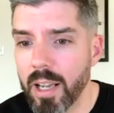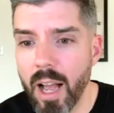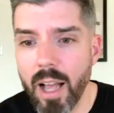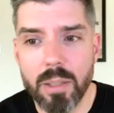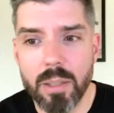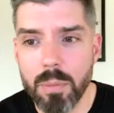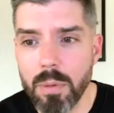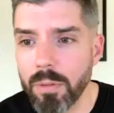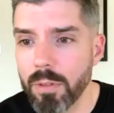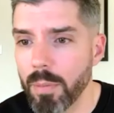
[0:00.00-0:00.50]

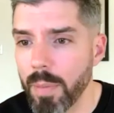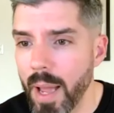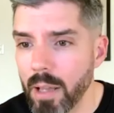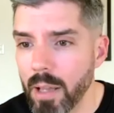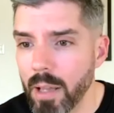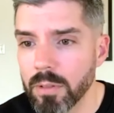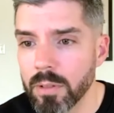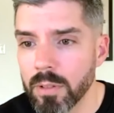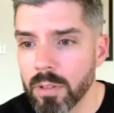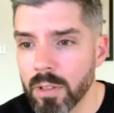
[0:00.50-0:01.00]
God to move the
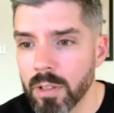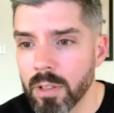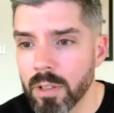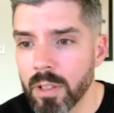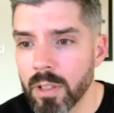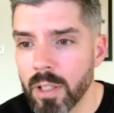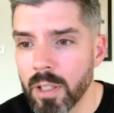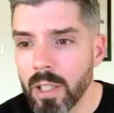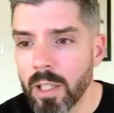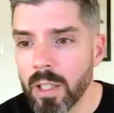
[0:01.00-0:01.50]
mountain.
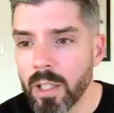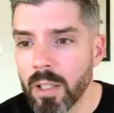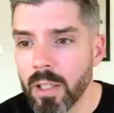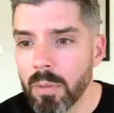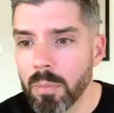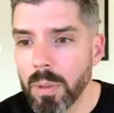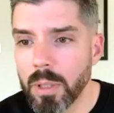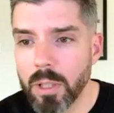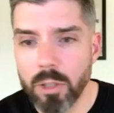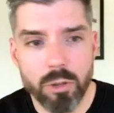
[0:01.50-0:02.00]

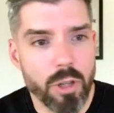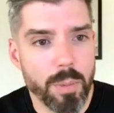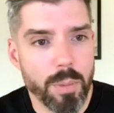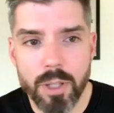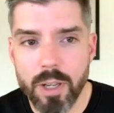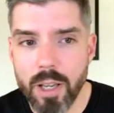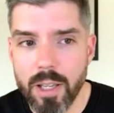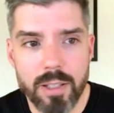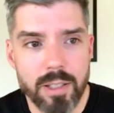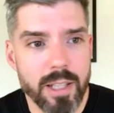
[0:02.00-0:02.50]
But the
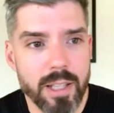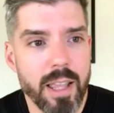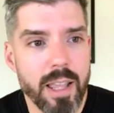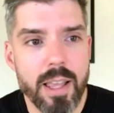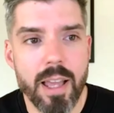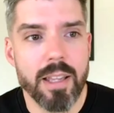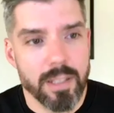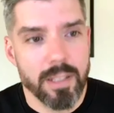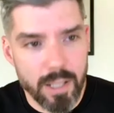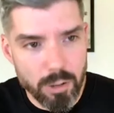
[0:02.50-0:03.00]
scripture doesn't say
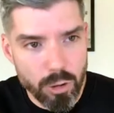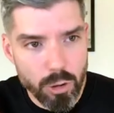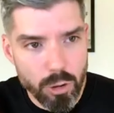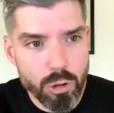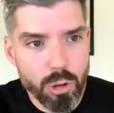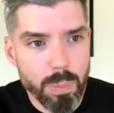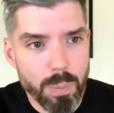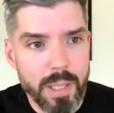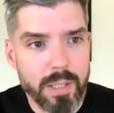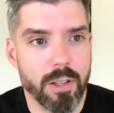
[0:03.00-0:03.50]
that. It says
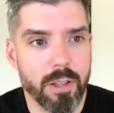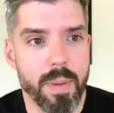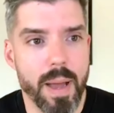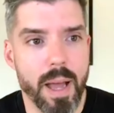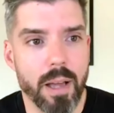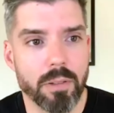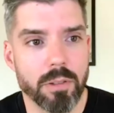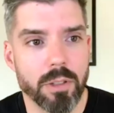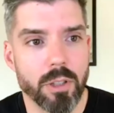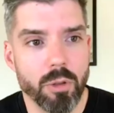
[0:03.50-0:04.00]
you speak to the
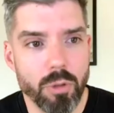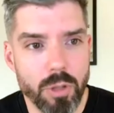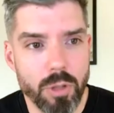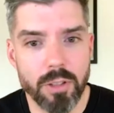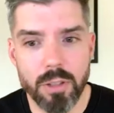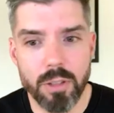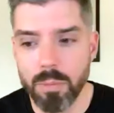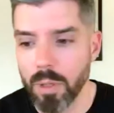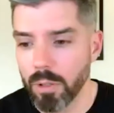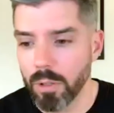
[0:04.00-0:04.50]
mountain. You
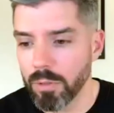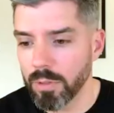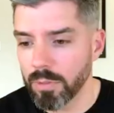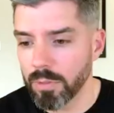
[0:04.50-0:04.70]
tell it to move.